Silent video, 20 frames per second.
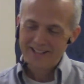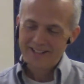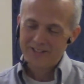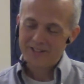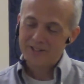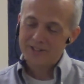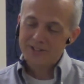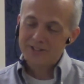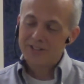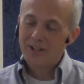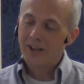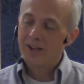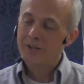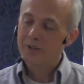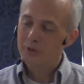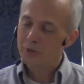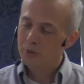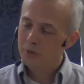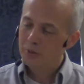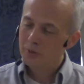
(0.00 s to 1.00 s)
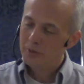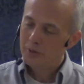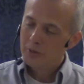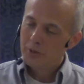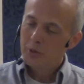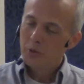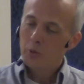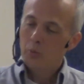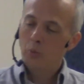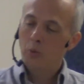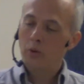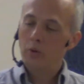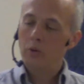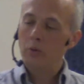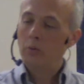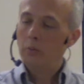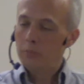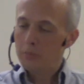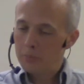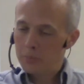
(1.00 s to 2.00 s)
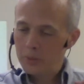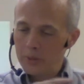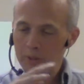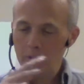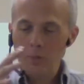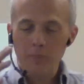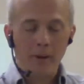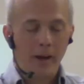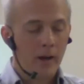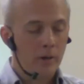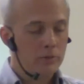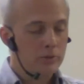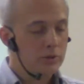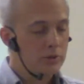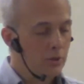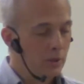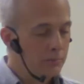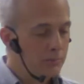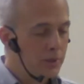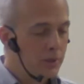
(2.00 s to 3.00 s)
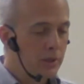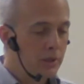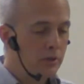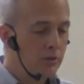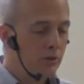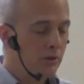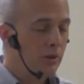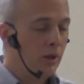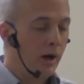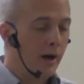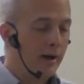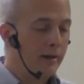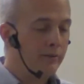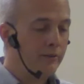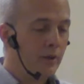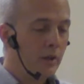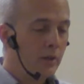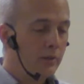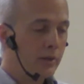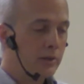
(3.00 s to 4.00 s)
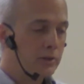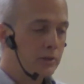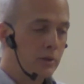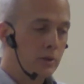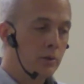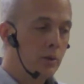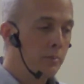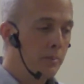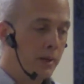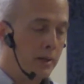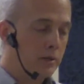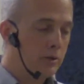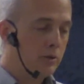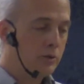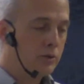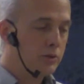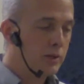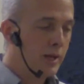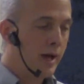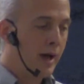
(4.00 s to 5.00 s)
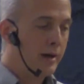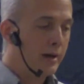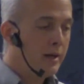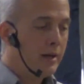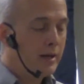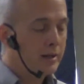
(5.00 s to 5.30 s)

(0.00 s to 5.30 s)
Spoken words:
The cycle will bring about something in your life that's going to make you sad.